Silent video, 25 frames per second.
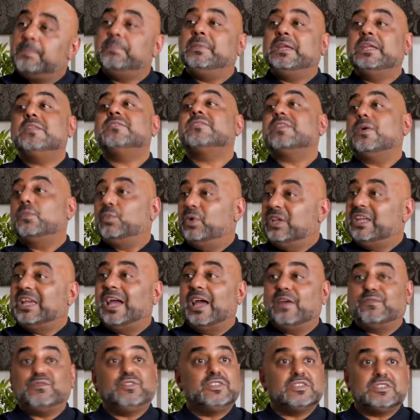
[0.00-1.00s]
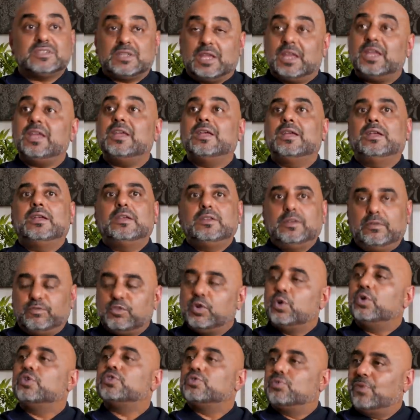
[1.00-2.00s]
it means that we have to say, of
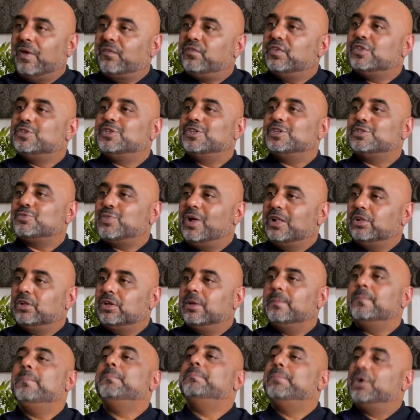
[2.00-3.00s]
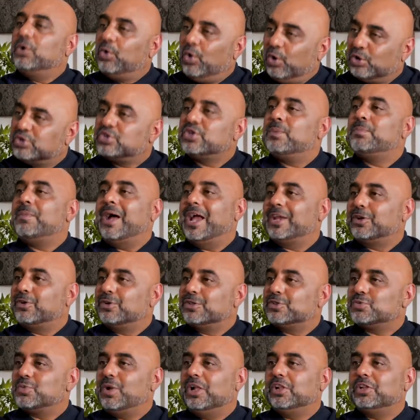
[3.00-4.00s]
course, refugees welcome, but also
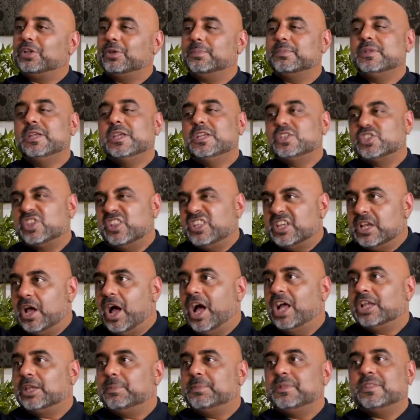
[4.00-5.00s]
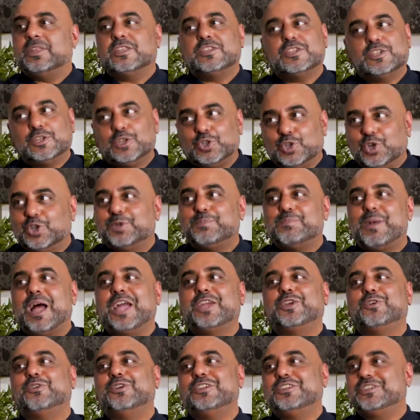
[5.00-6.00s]
migrants welcome. So the argument that there's a good
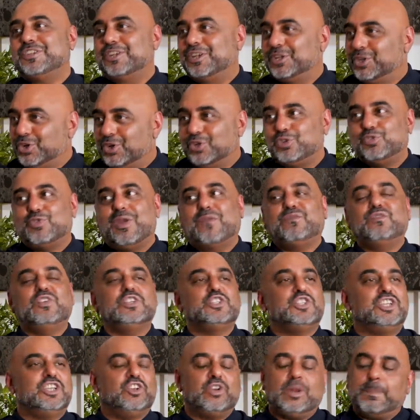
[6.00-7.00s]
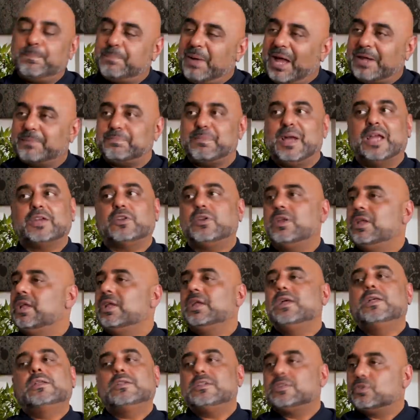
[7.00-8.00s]
migrant and a good refugee and a bad migrant,
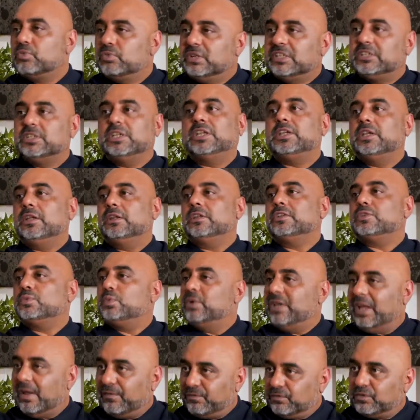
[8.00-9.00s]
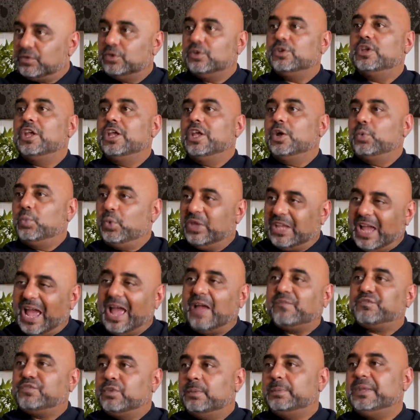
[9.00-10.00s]
is ridiculous. We have to, we
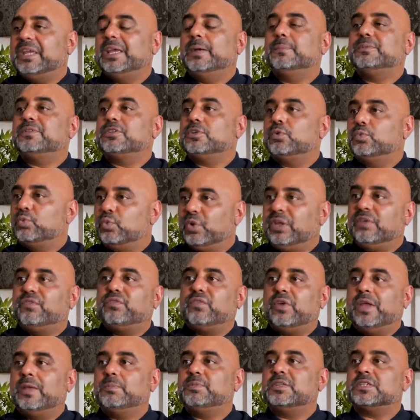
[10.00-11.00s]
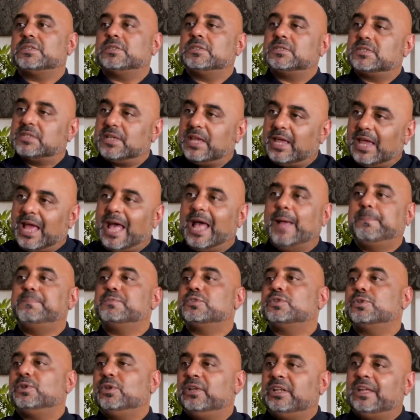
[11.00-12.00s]
have to be able to reframe this and say
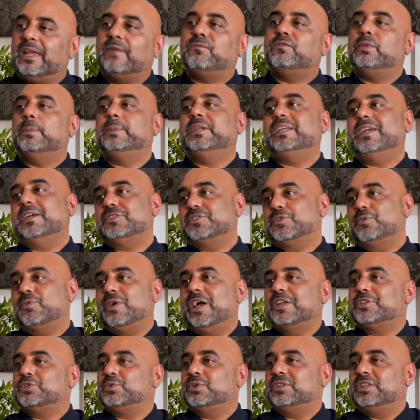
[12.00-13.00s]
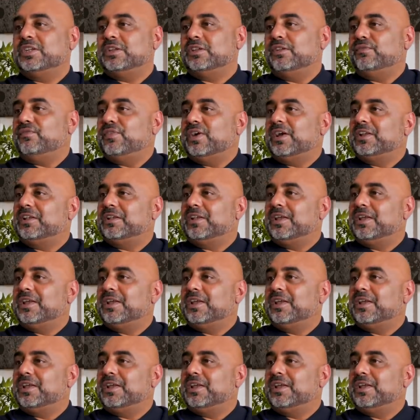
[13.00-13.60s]
absolutely everybody has a right to a dignified